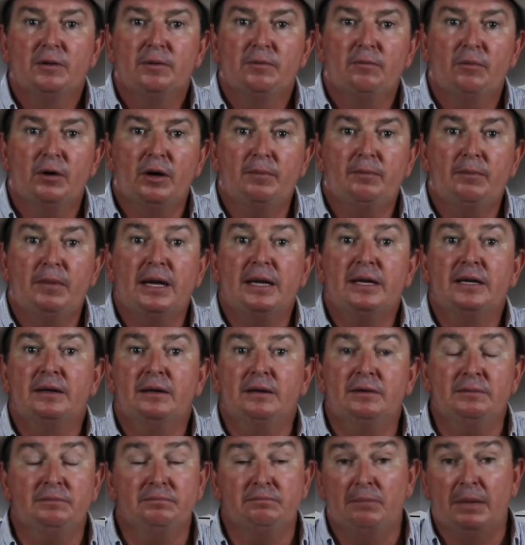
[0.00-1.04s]

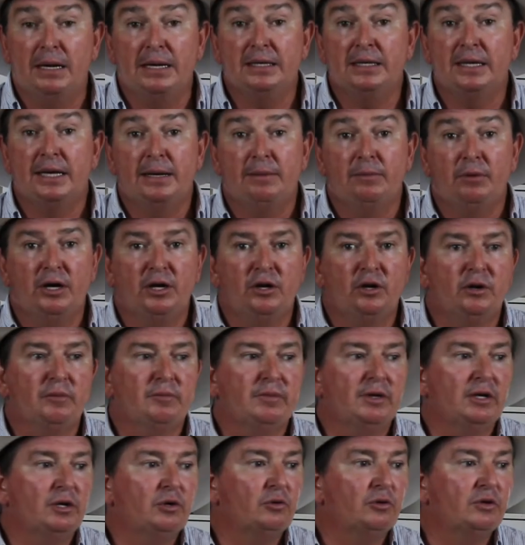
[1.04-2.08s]
Monday might not
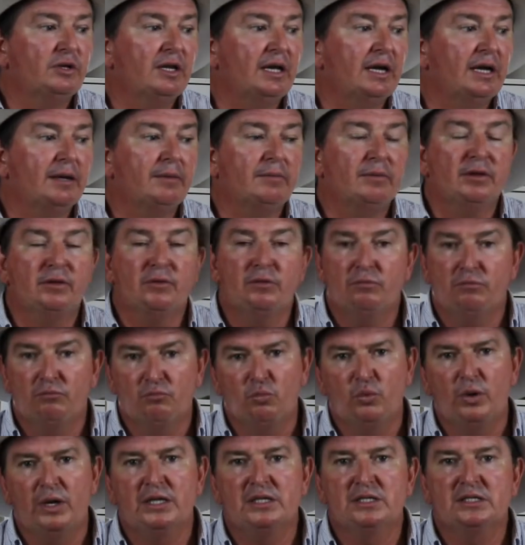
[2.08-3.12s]
be a good day, but
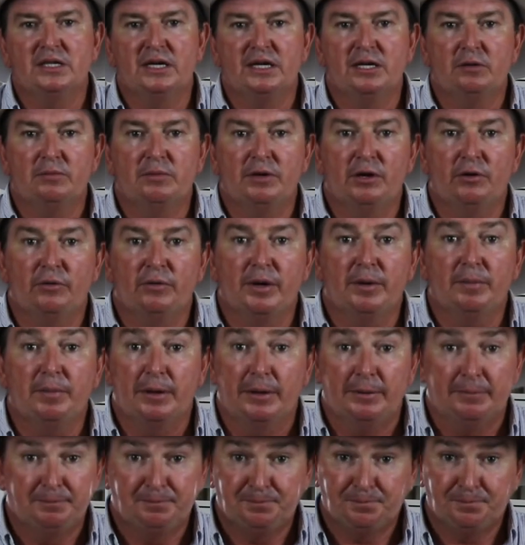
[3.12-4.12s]
Wednesday will be a ripper.